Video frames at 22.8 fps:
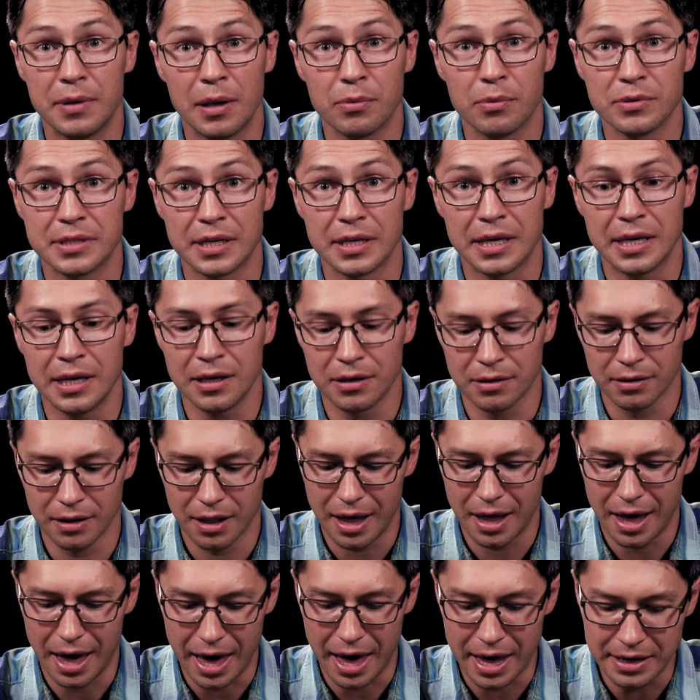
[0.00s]
able to heal
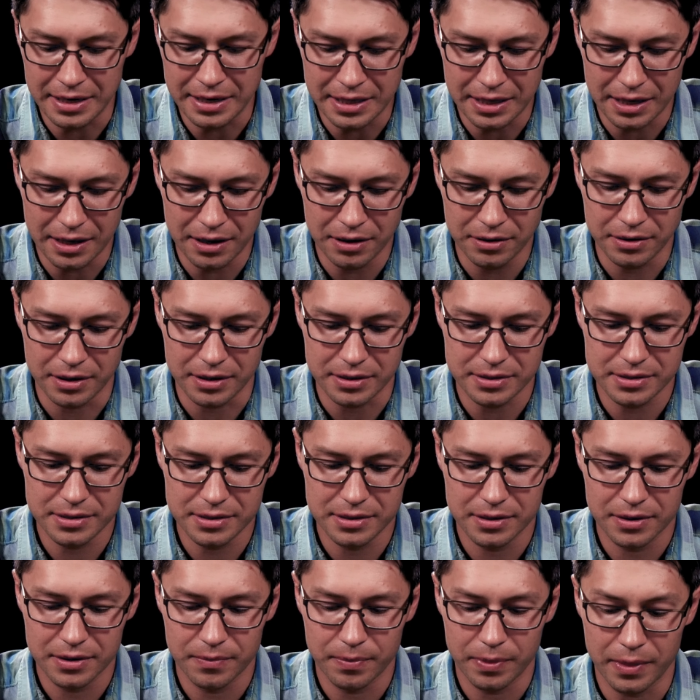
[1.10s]
any illness,
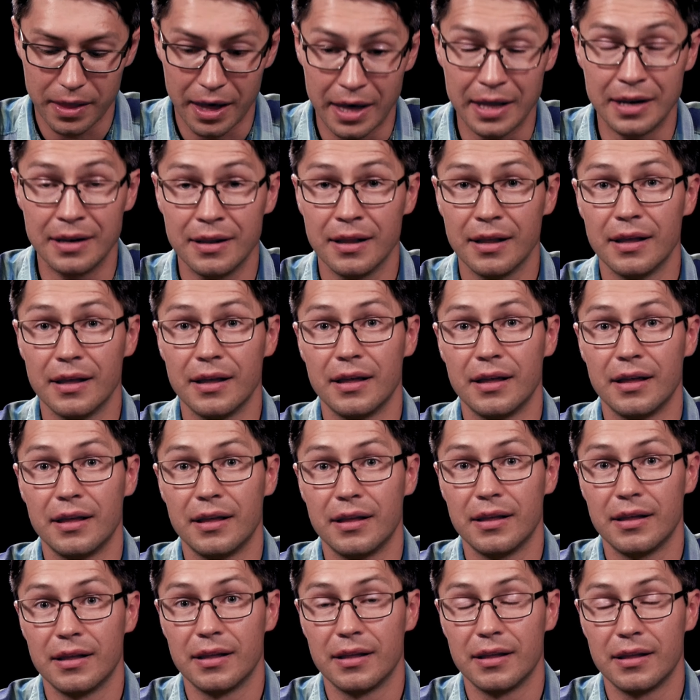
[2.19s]
and
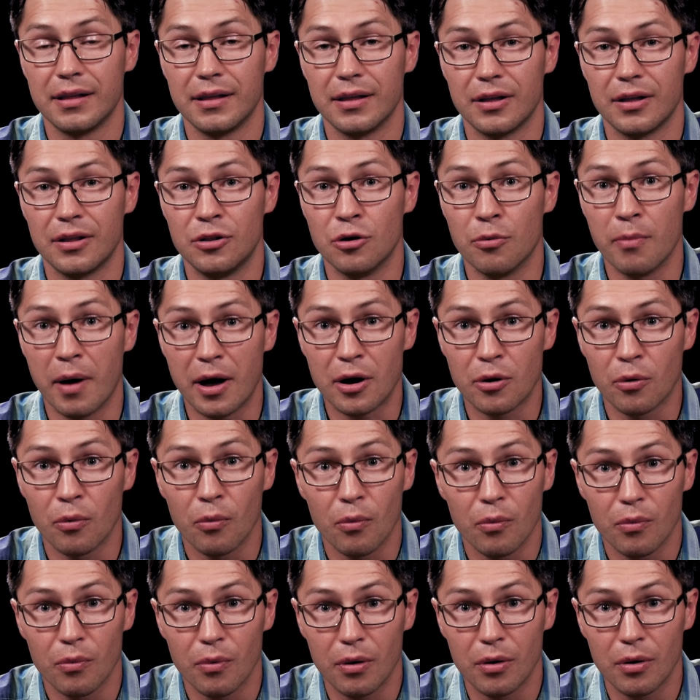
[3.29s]
no matter
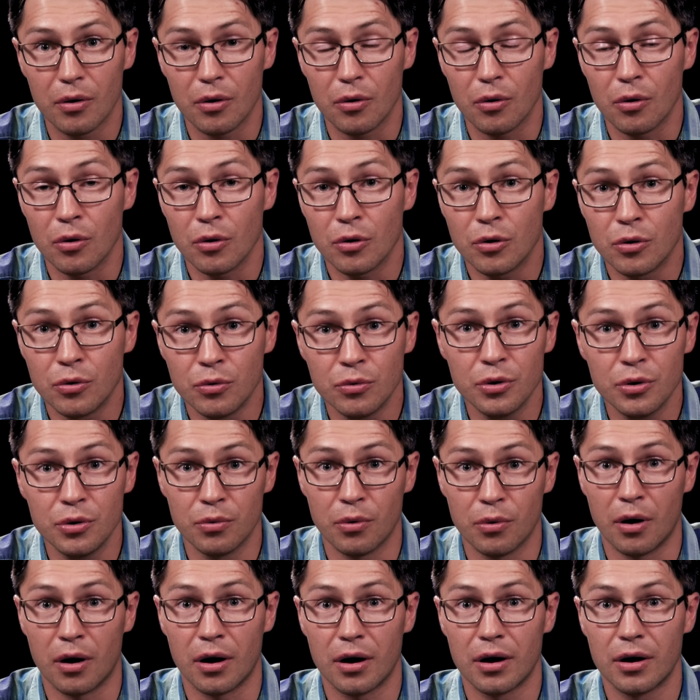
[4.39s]
who
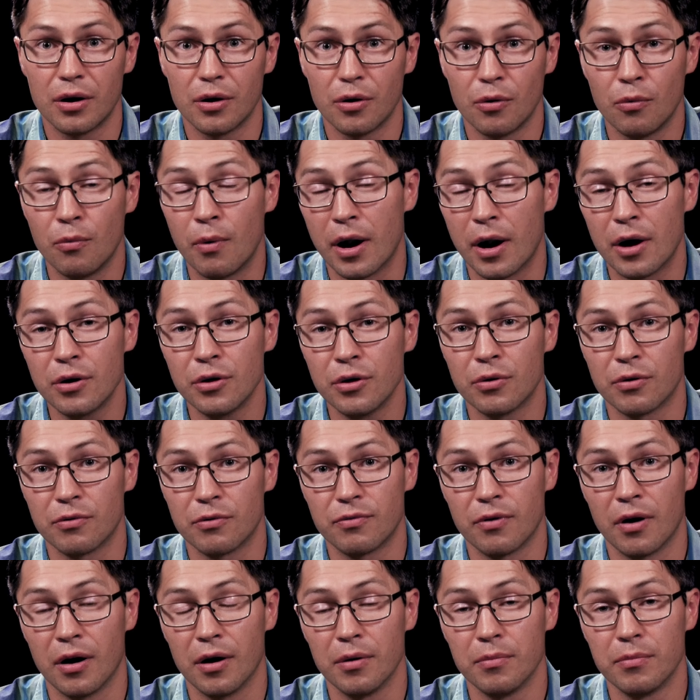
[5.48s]
you are, where you're
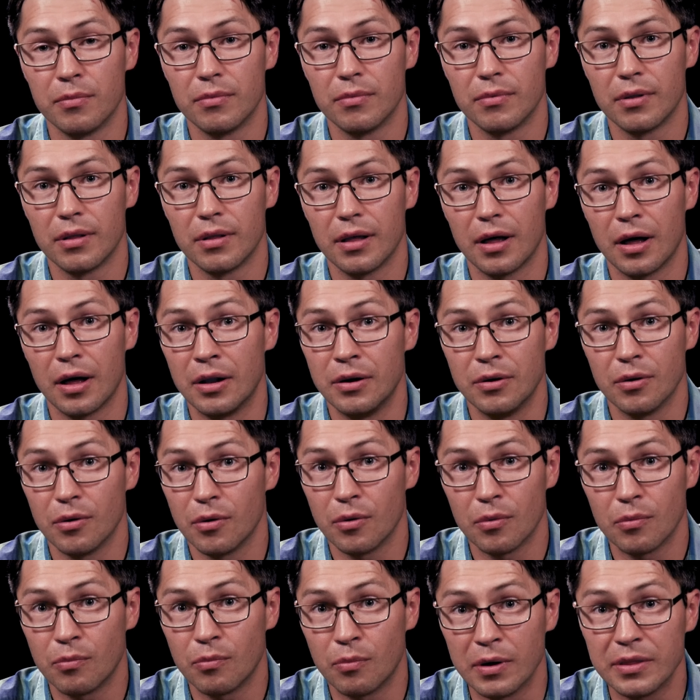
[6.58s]
from, and
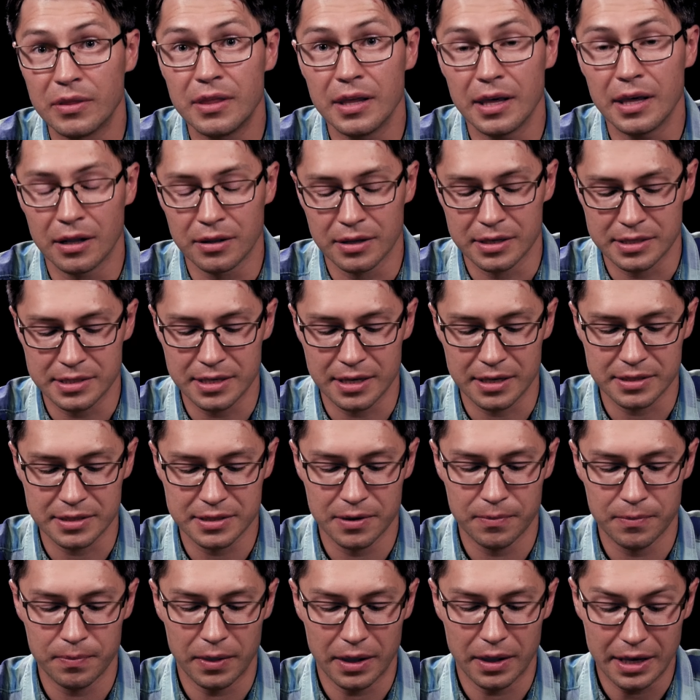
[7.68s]
what the illness is,
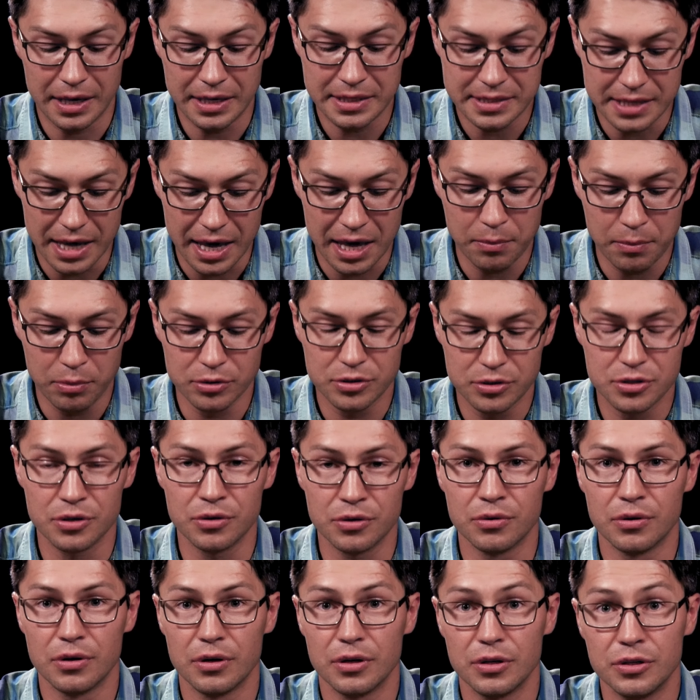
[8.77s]
he's able
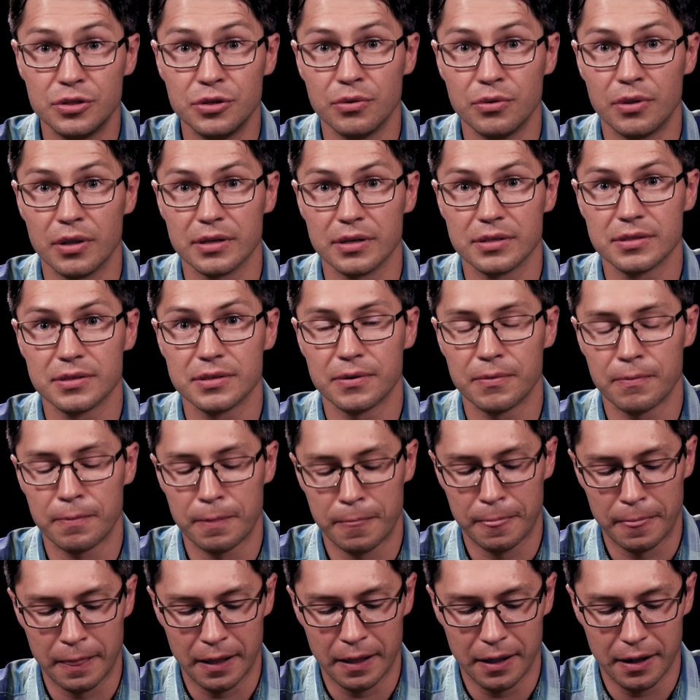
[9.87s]
to do this.
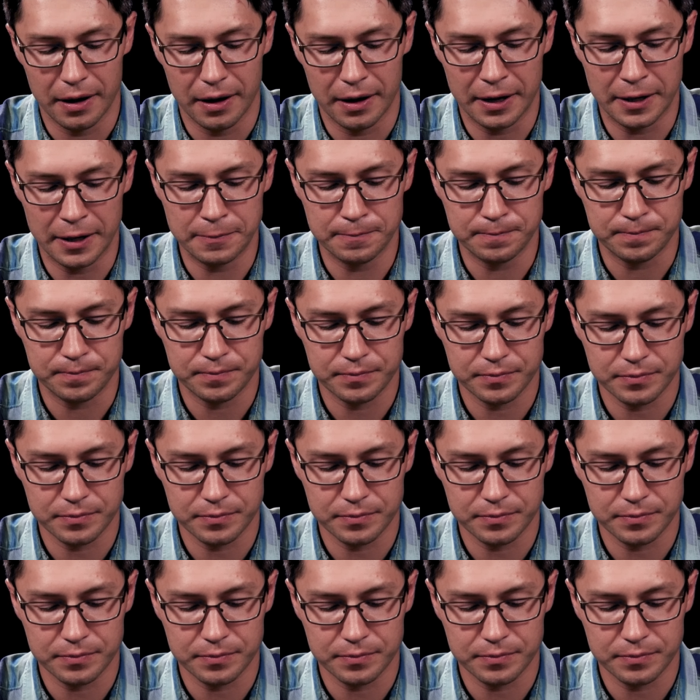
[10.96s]
Can